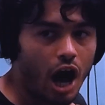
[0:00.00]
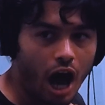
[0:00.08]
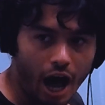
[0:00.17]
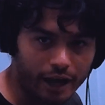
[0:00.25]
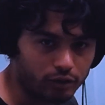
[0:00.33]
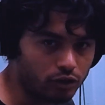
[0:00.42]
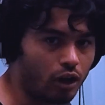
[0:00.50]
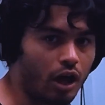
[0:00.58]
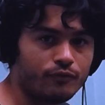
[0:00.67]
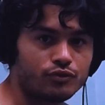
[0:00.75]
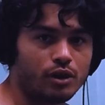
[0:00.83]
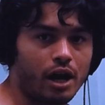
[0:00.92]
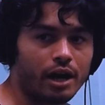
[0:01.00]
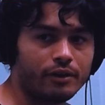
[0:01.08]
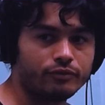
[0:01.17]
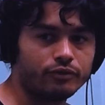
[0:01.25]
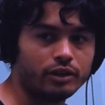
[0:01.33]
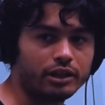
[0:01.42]
I love
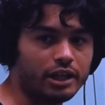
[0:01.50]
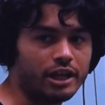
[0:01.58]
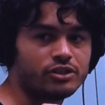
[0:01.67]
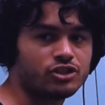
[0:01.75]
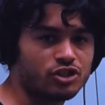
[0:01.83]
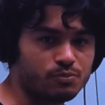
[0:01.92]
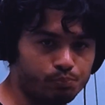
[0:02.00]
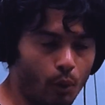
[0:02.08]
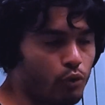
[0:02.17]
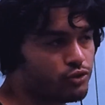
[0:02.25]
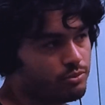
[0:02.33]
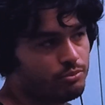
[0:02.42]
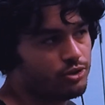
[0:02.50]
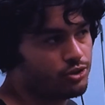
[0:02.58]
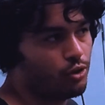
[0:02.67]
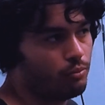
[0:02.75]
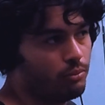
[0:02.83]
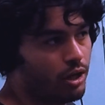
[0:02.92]
Drive. It spoke to me
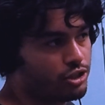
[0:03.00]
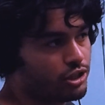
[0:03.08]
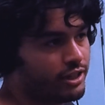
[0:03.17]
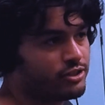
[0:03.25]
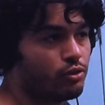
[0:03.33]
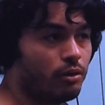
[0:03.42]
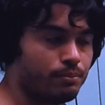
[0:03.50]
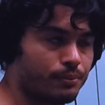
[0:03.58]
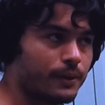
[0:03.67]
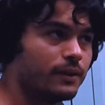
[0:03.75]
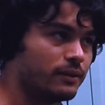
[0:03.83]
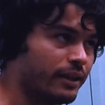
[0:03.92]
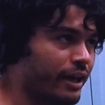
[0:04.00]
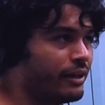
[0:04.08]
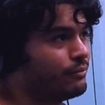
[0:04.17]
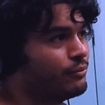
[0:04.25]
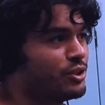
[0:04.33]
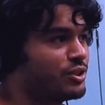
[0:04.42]
so much. I saw it pretty
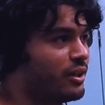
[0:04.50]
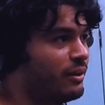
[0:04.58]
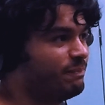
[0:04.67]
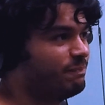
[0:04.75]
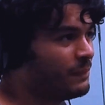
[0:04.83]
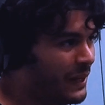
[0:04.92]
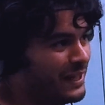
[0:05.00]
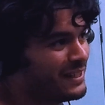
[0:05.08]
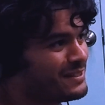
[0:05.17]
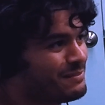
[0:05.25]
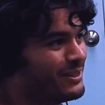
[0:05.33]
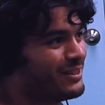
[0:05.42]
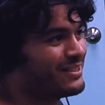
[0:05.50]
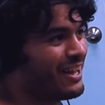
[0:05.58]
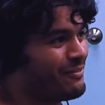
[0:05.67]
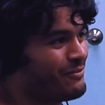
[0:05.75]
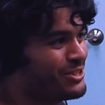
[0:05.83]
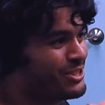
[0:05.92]
late, which I'm pissed because I
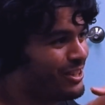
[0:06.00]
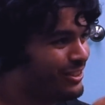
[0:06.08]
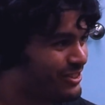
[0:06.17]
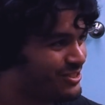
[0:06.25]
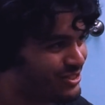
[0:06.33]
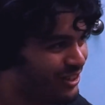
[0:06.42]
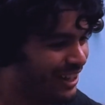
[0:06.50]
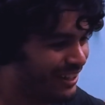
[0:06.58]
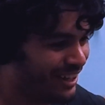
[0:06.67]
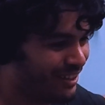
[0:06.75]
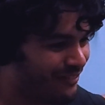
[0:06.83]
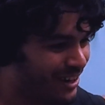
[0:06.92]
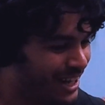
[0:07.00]
wish I could have saw it like when it